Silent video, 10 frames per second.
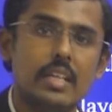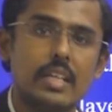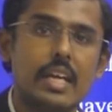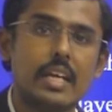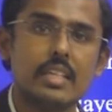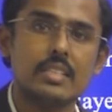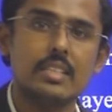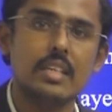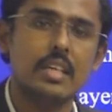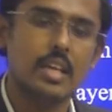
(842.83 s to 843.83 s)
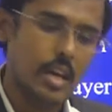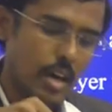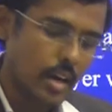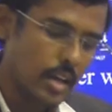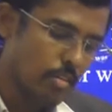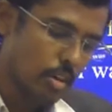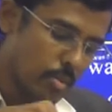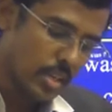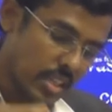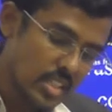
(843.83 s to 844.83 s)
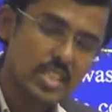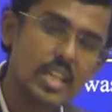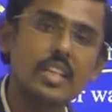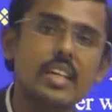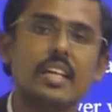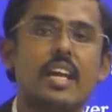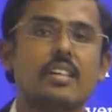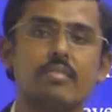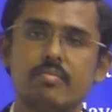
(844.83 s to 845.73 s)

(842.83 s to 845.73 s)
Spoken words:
the crack is there, oil will be inside the crack.